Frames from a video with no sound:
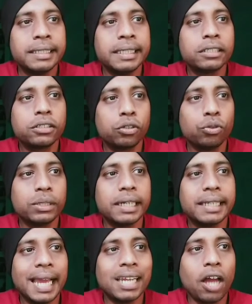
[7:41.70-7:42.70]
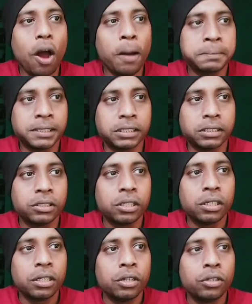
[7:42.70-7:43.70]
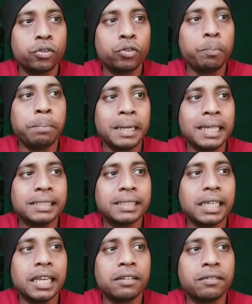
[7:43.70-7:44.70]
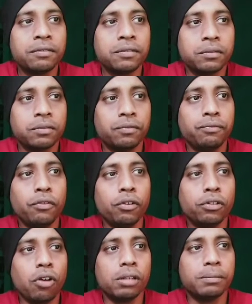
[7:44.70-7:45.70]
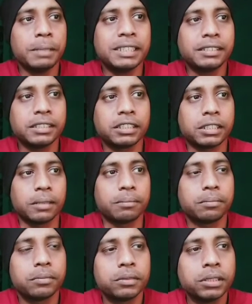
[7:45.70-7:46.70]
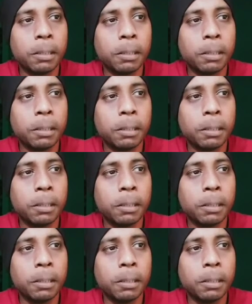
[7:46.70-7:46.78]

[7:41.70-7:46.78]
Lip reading: It included an option to place a phone call based system.